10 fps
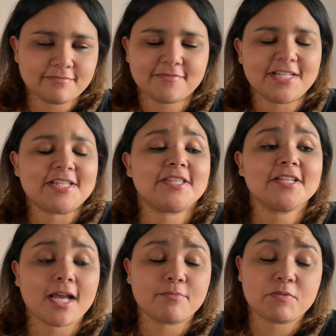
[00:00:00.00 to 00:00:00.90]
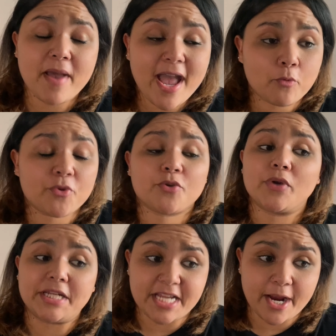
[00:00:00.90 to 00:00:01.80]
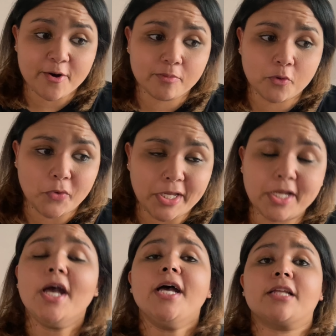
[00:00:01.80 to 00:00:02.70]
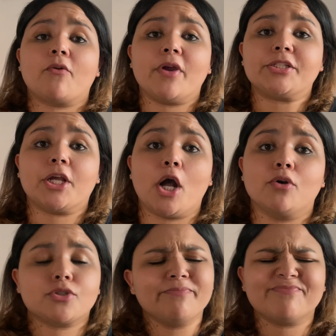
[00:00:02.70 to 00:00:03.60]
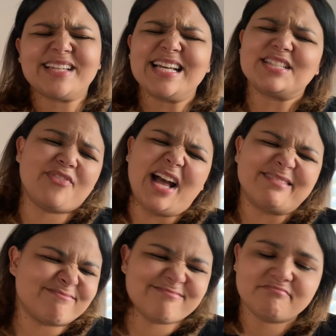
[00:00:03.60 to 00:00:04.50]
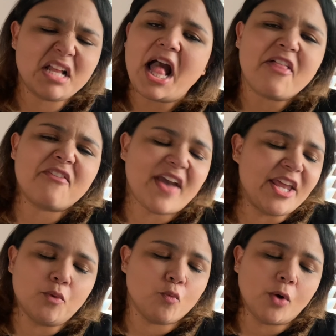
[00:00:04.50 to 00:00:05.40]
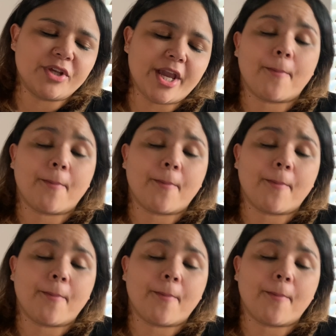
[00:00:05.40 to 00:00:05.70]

Assistant comes back with a really terrible wig. Director goes, that's fine. The fandom won't care.